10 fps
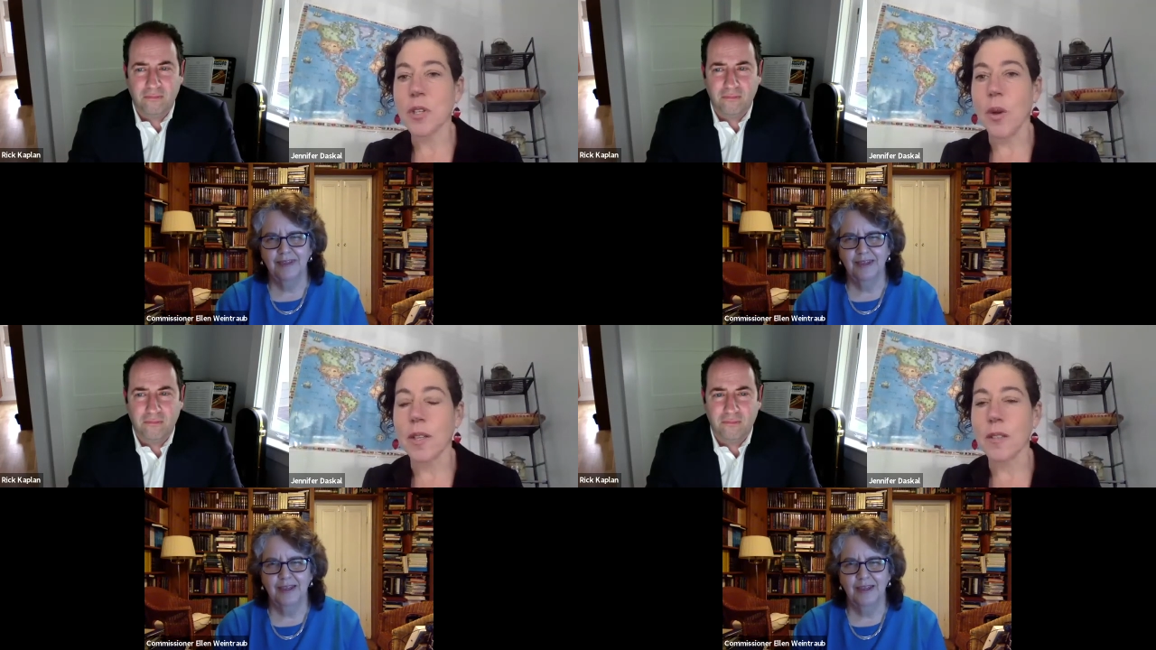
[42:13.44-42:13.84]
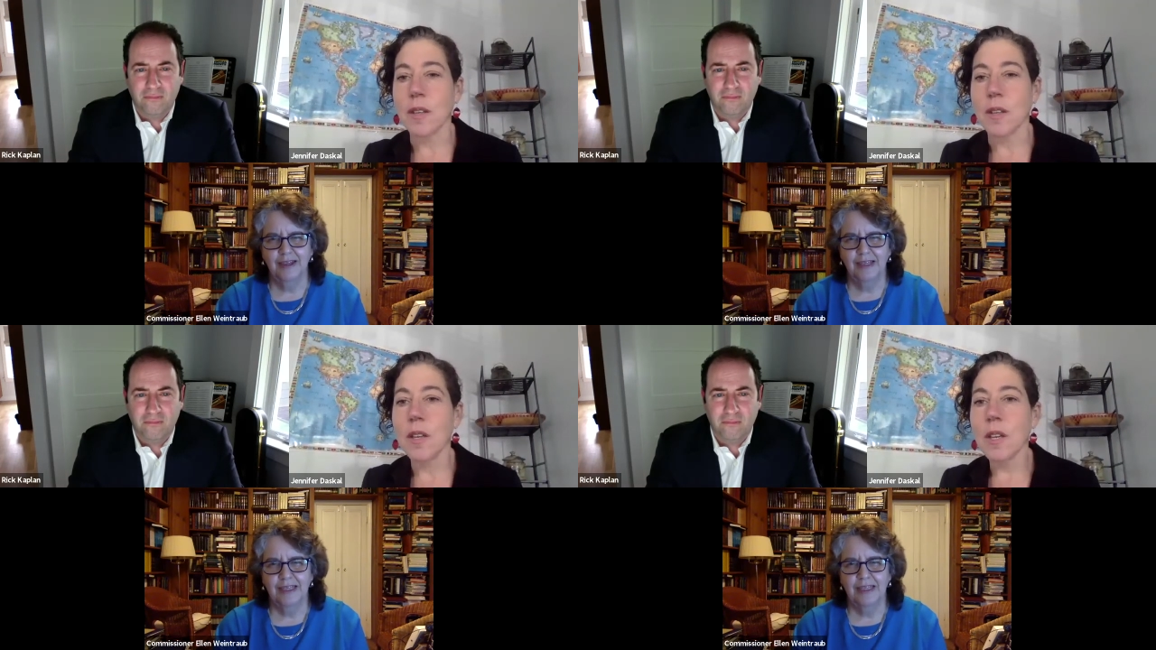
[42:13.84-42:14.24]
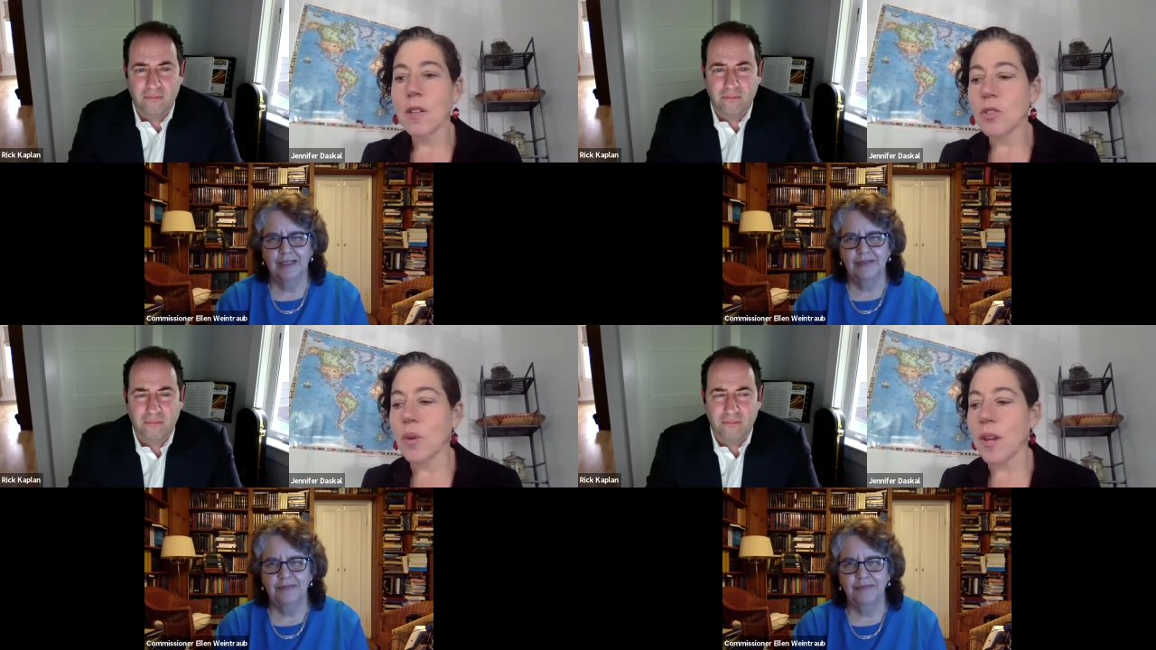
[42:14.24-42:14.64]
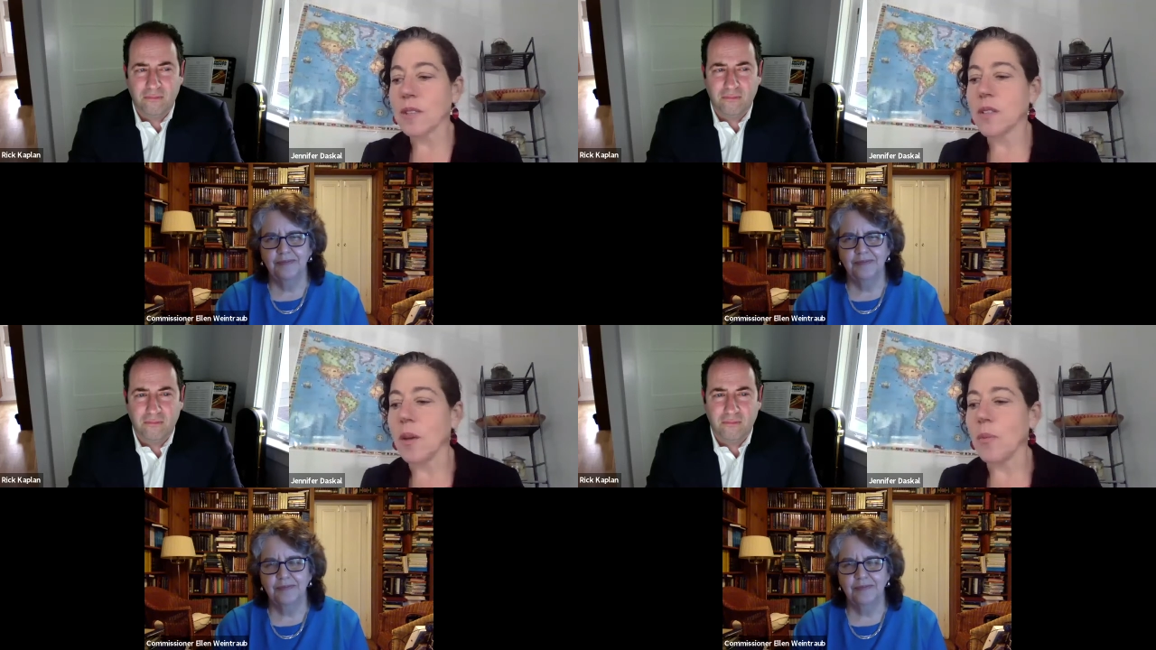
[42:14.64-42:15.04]
Speaker 1: wanted to
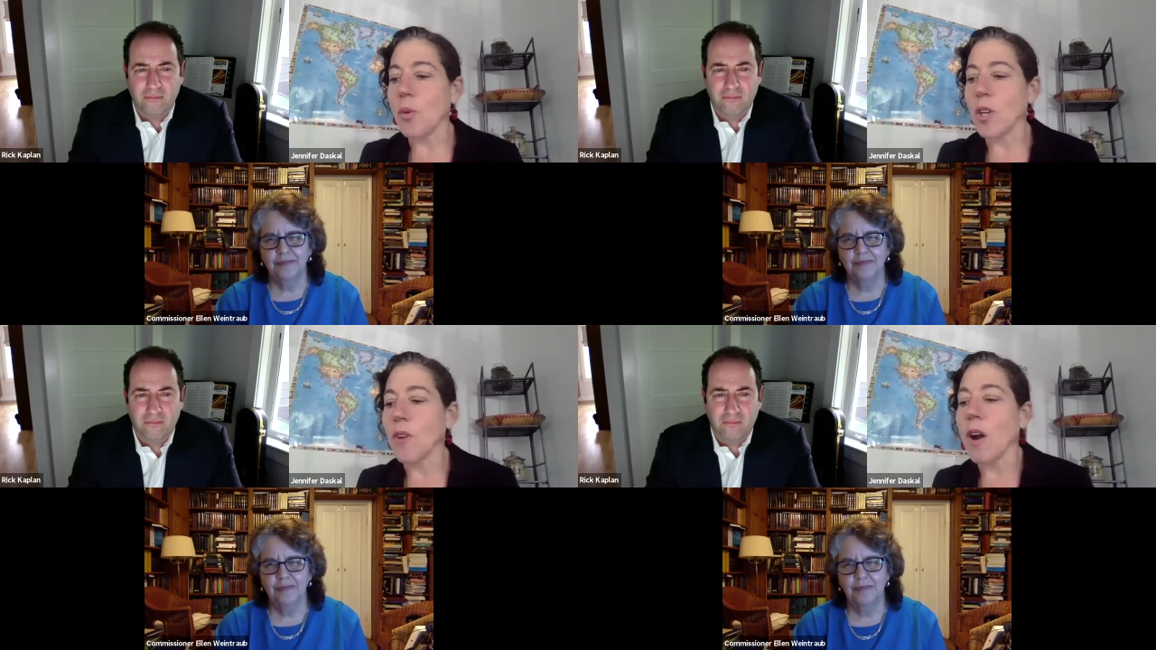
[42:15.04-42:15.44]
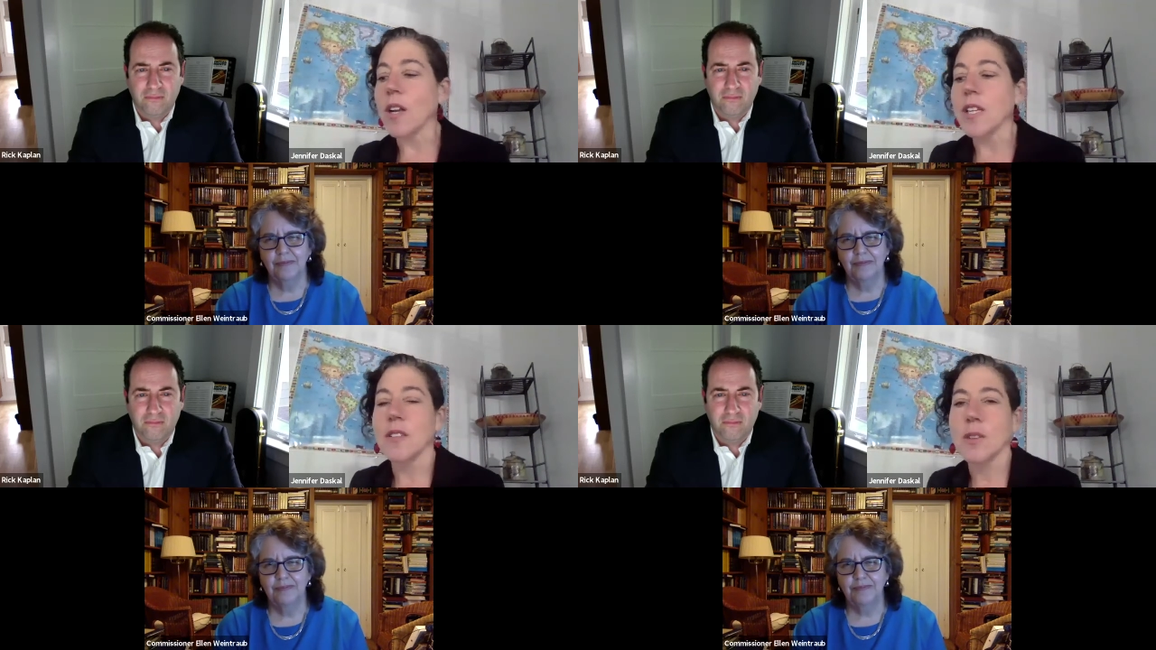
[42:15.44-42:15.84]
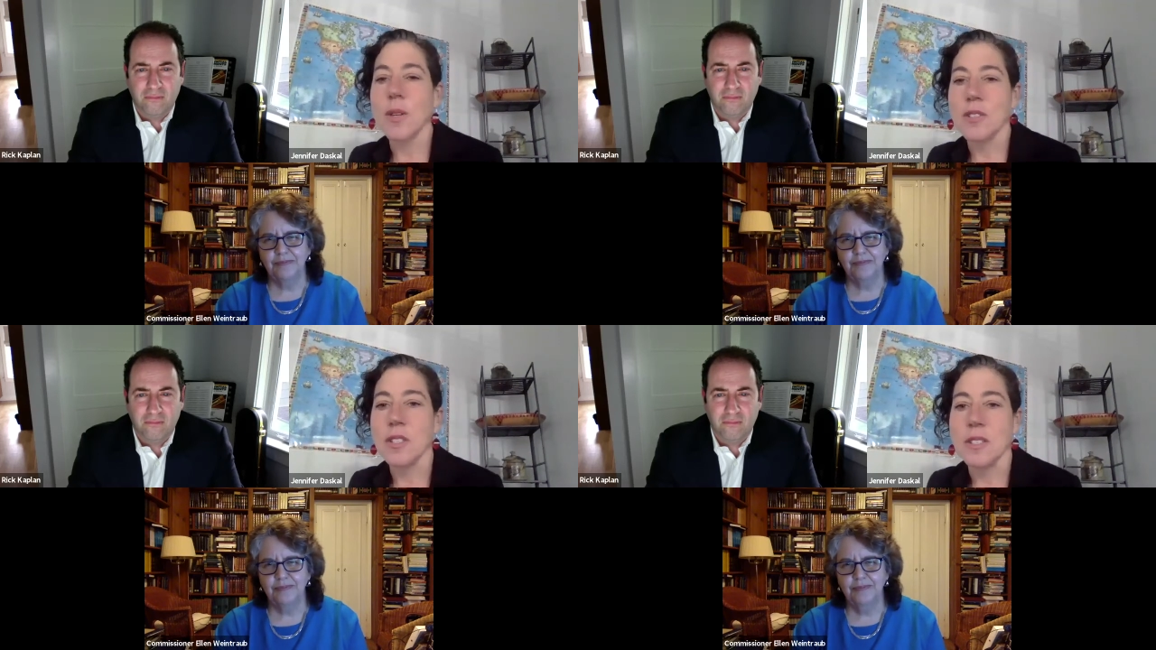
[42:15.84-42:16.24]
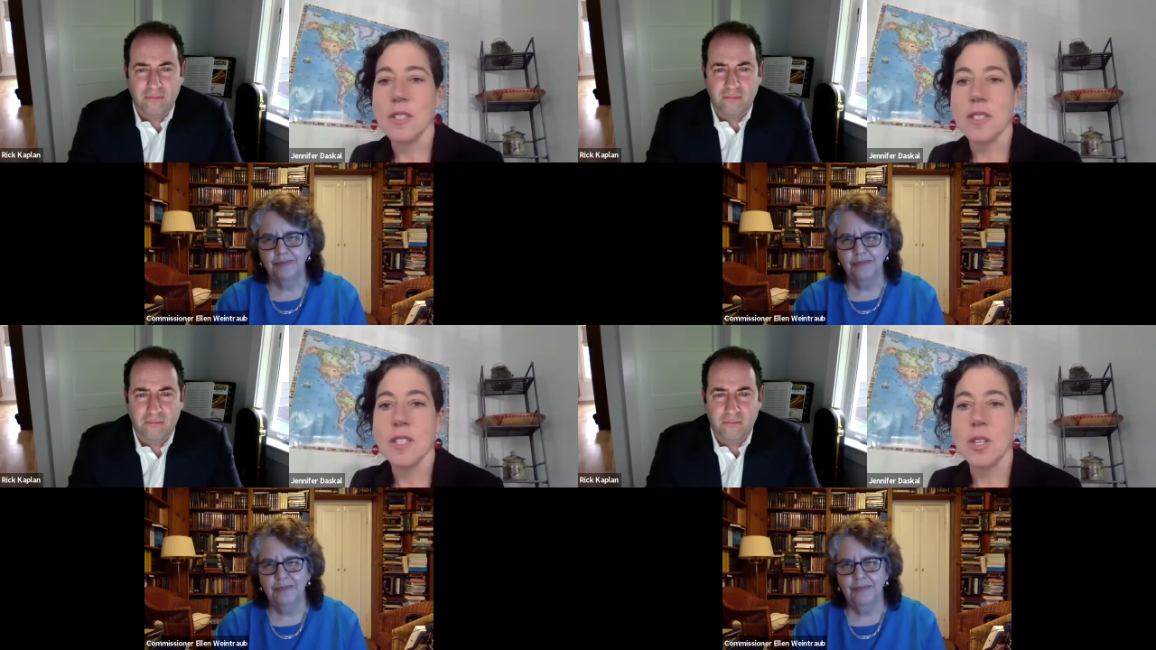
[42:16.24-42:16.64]
direct um, one of our audience
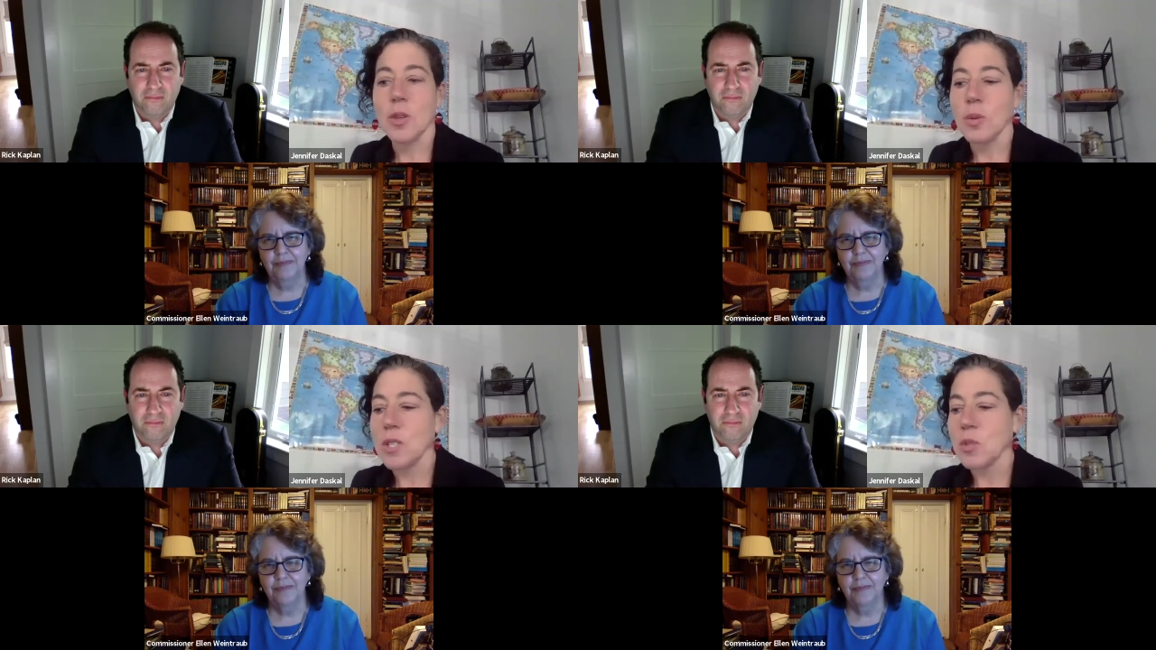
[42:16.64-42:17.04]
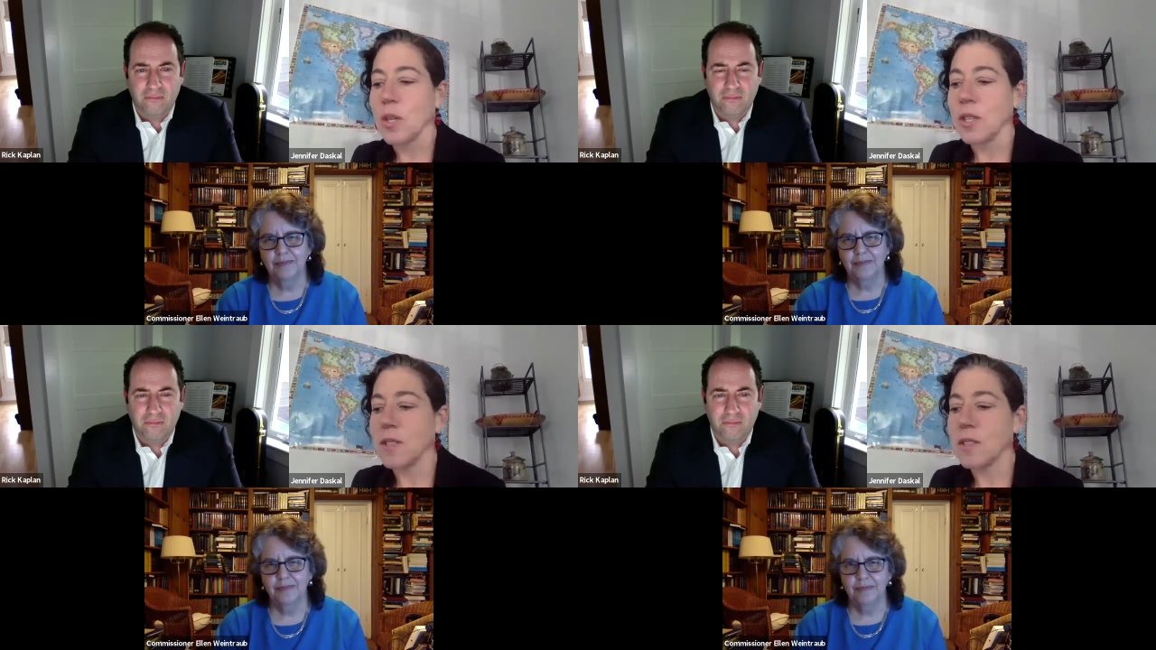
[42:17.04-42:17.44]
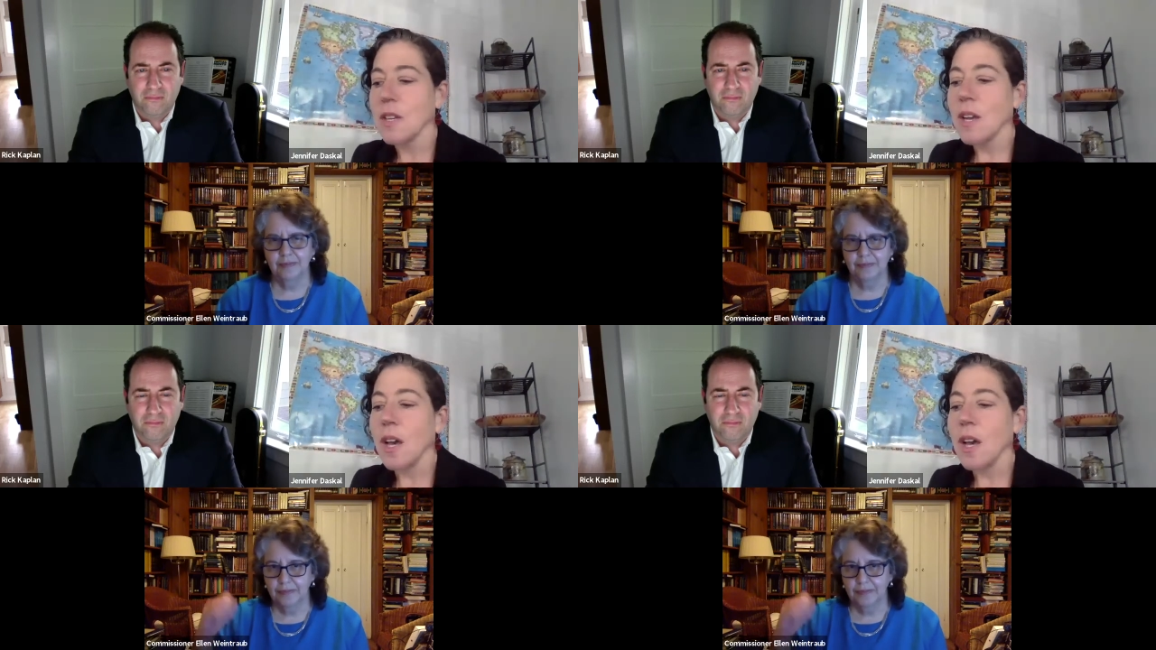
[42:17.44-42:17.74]
questions to you, which was,